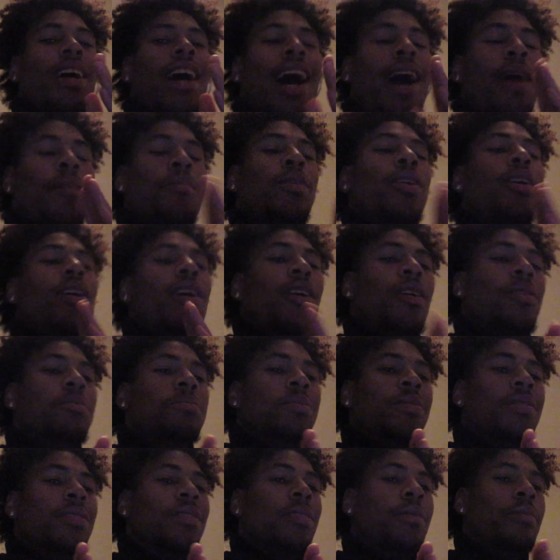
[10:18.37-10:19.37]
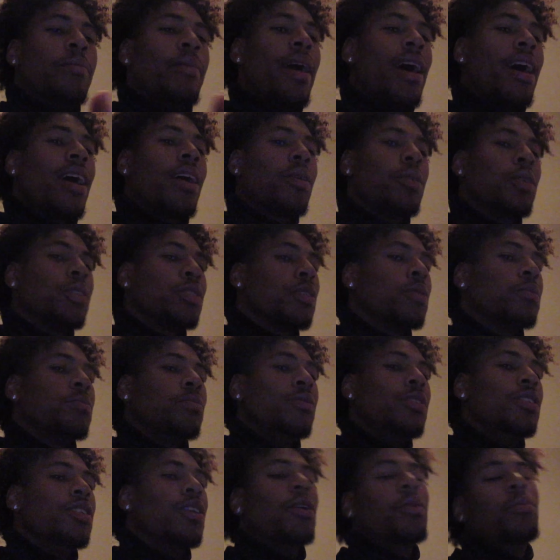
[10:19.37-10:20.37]
I'm gonna come back with some
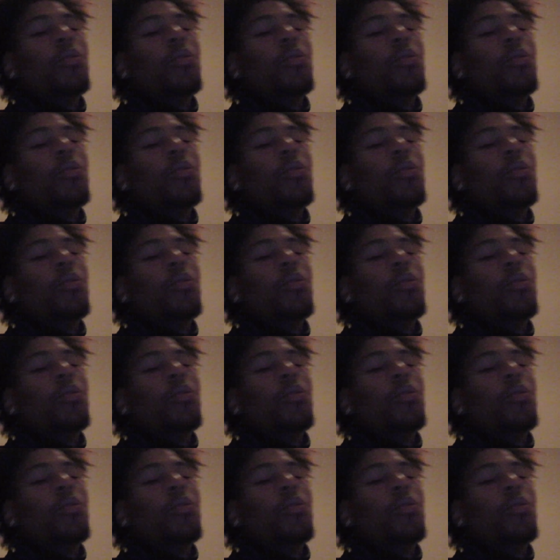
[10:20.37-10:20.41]
you know